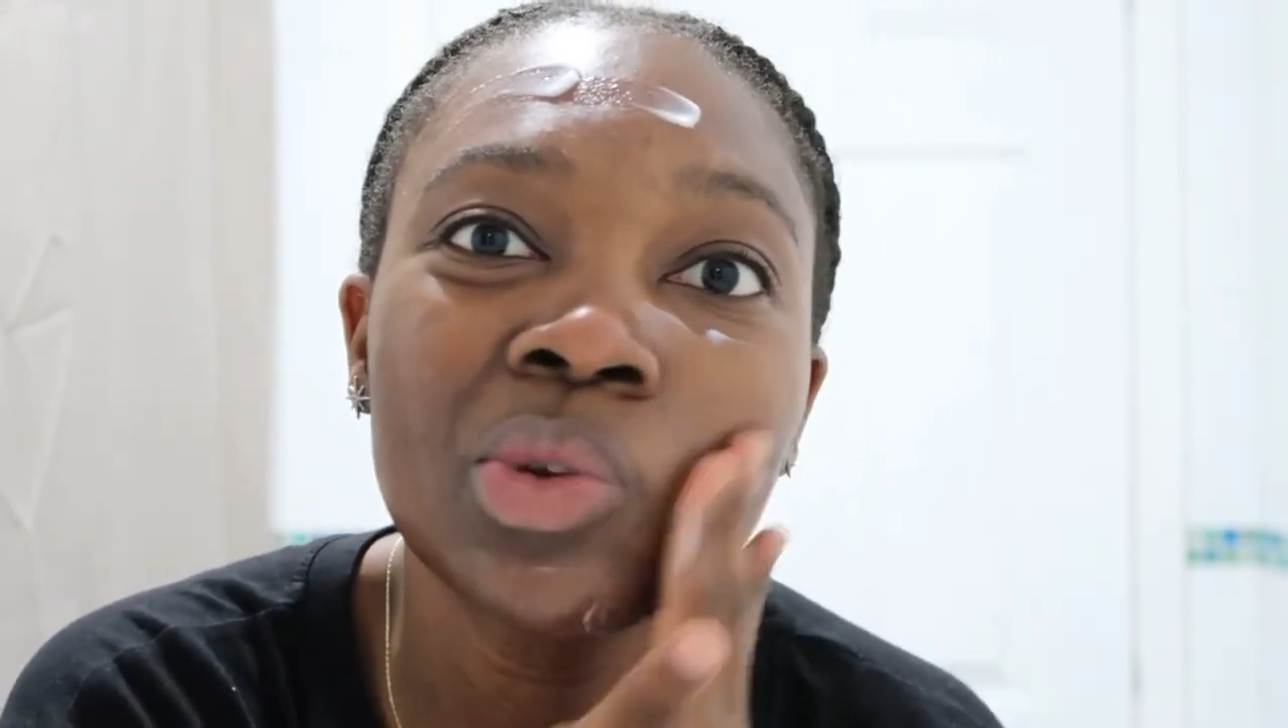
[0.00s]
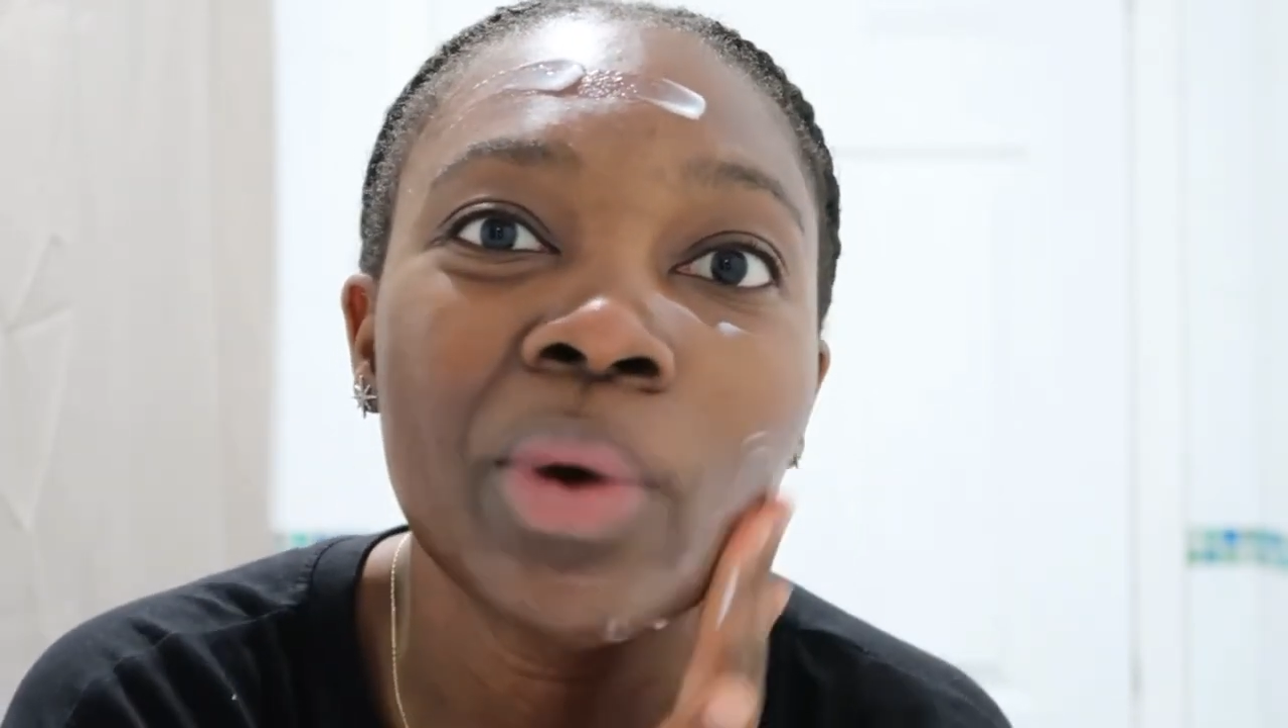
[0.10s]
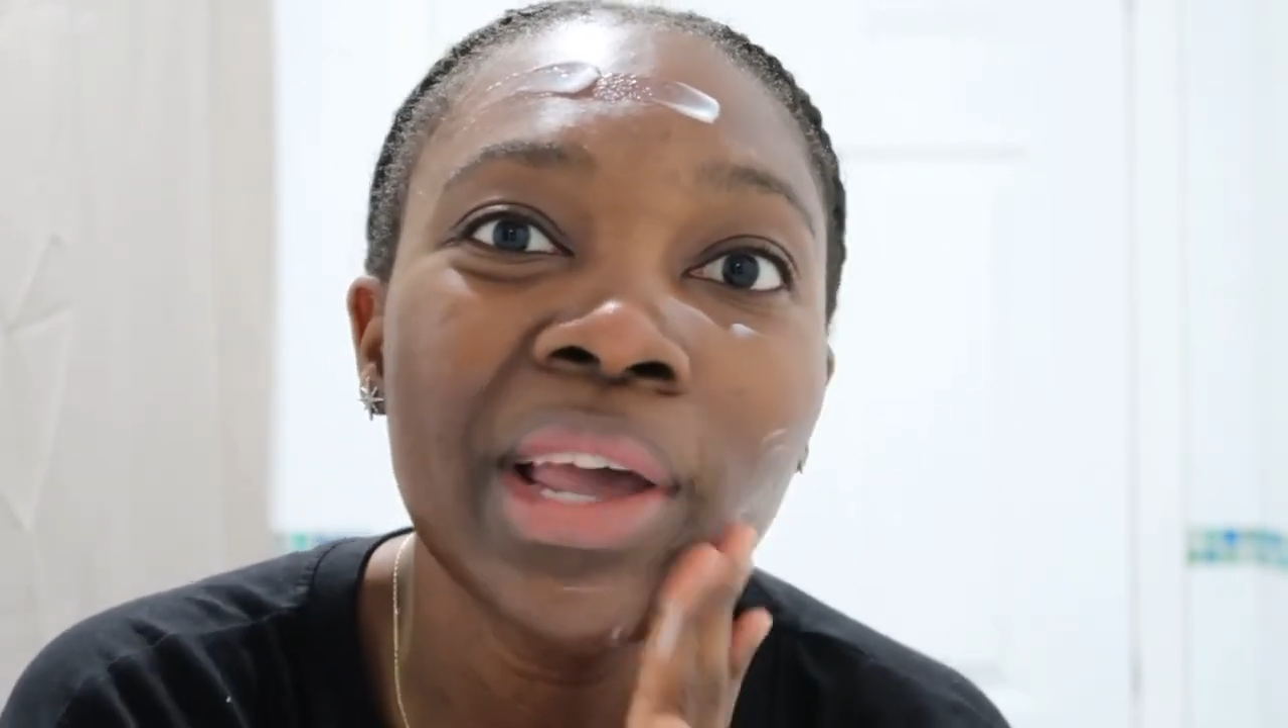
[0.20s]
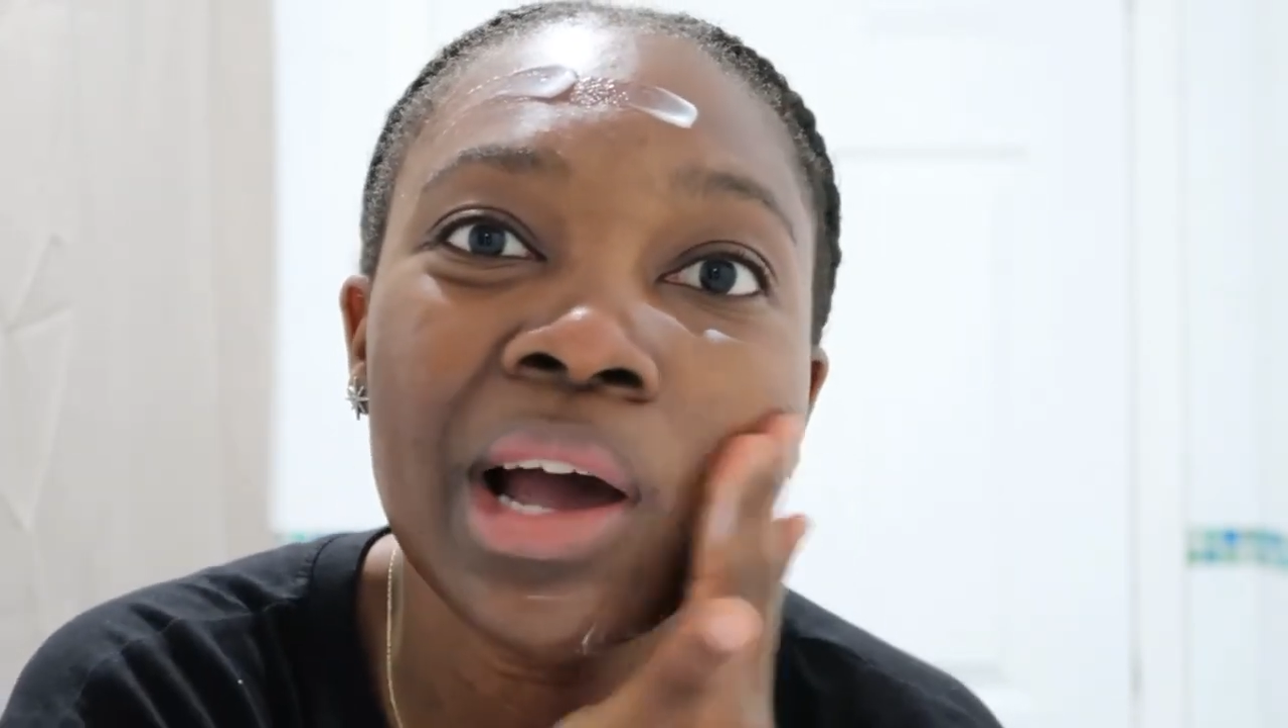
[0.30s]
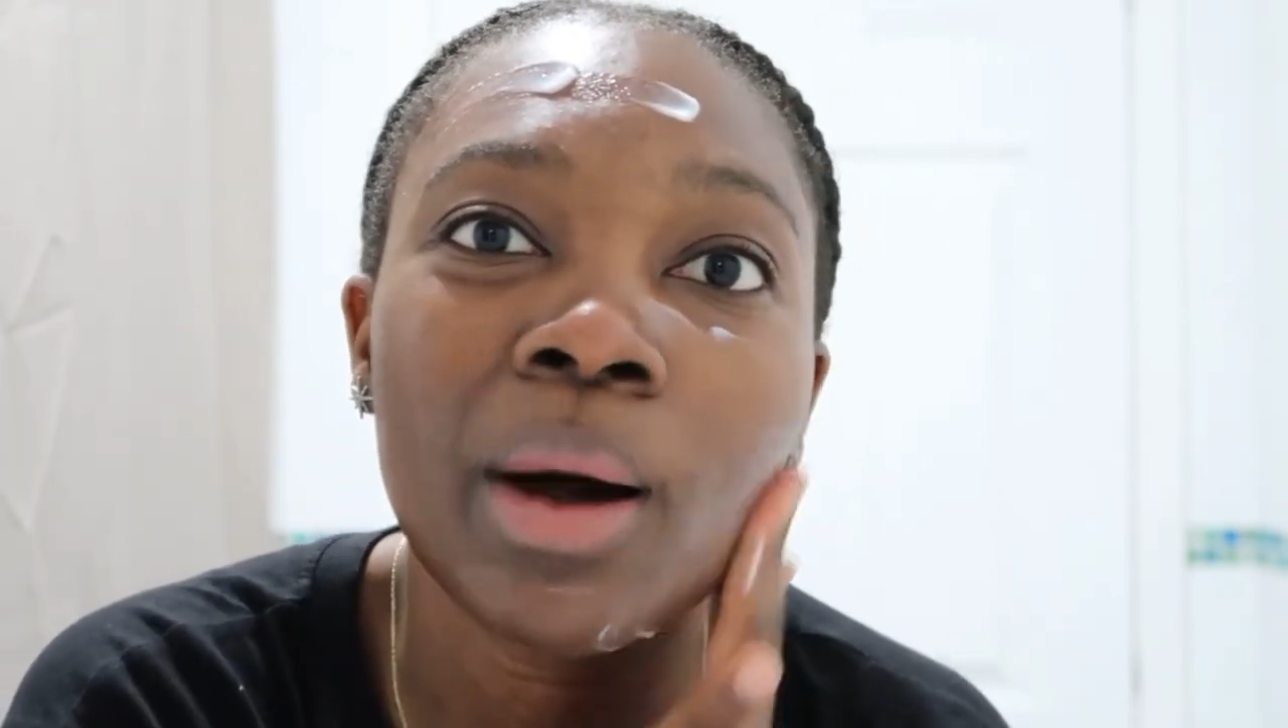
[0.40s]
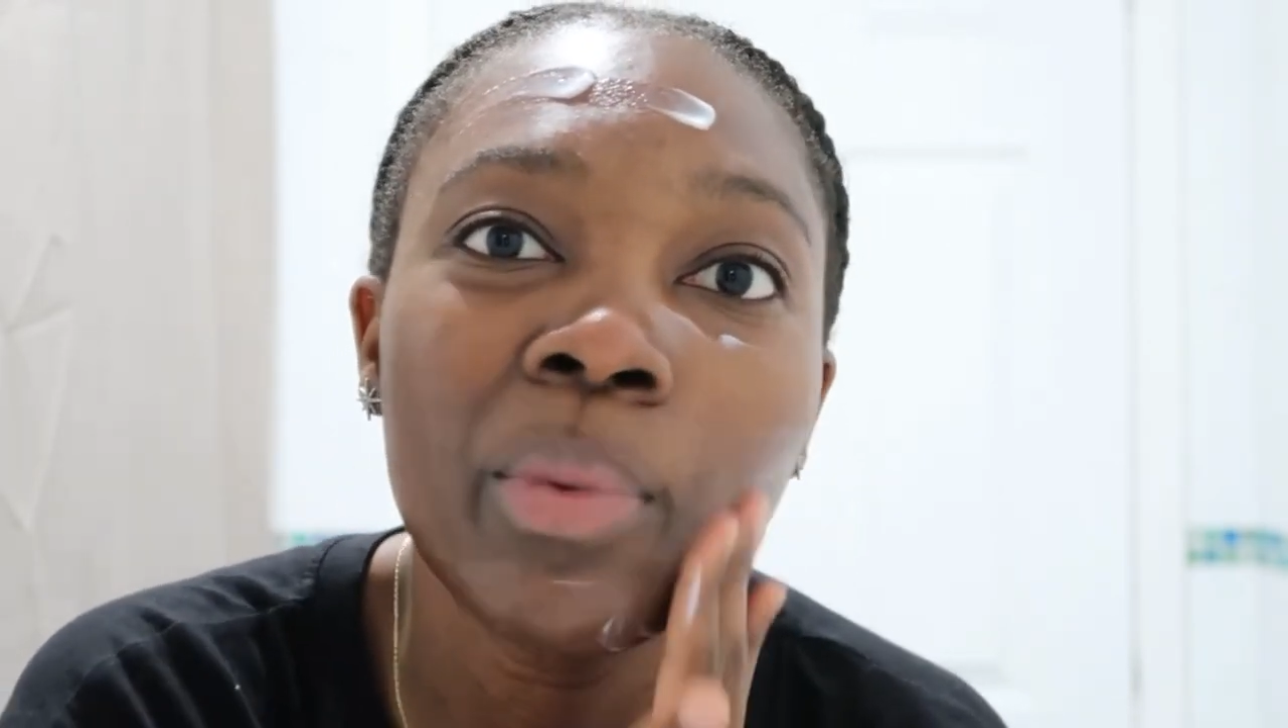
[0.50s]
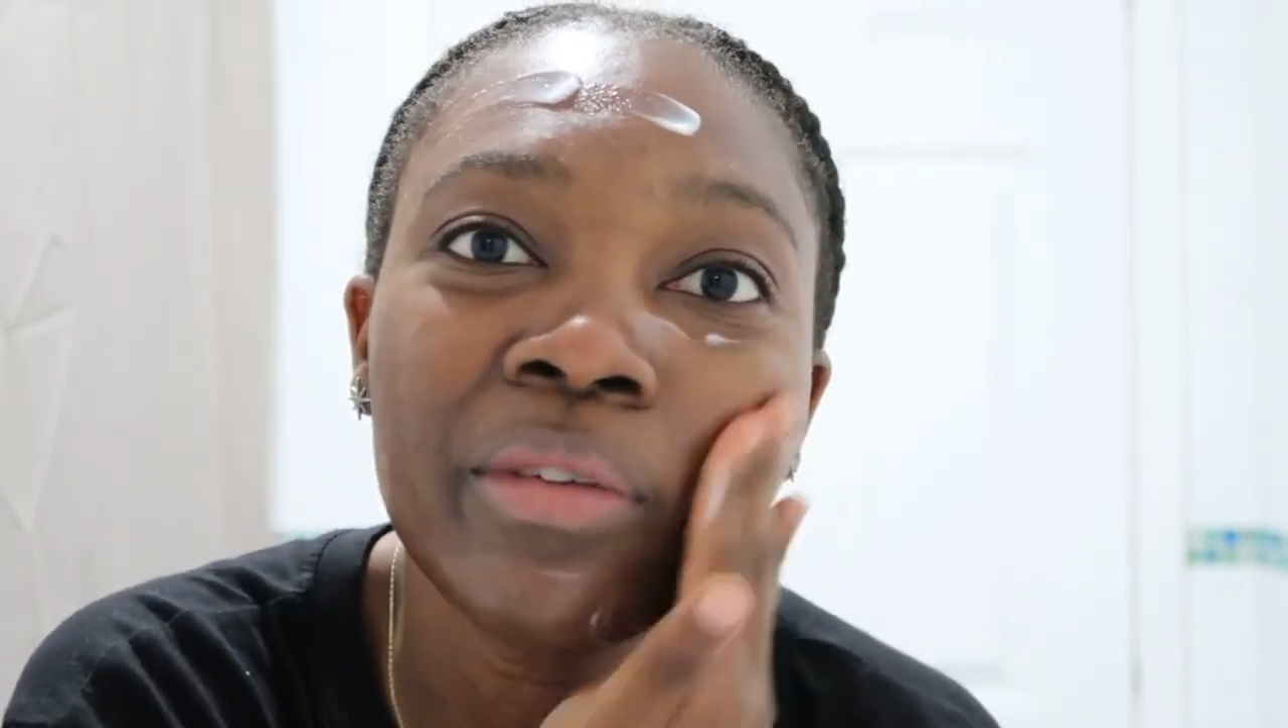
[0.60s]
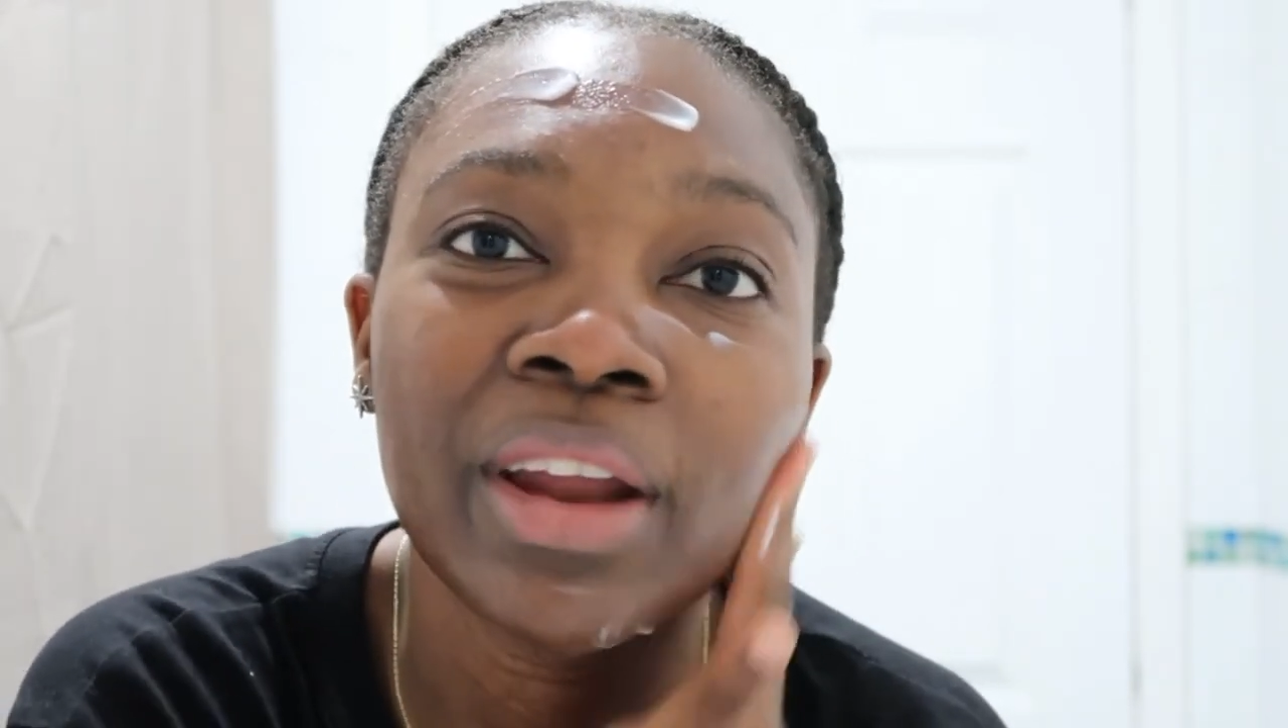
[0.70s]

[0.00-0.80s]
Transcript: you wake up with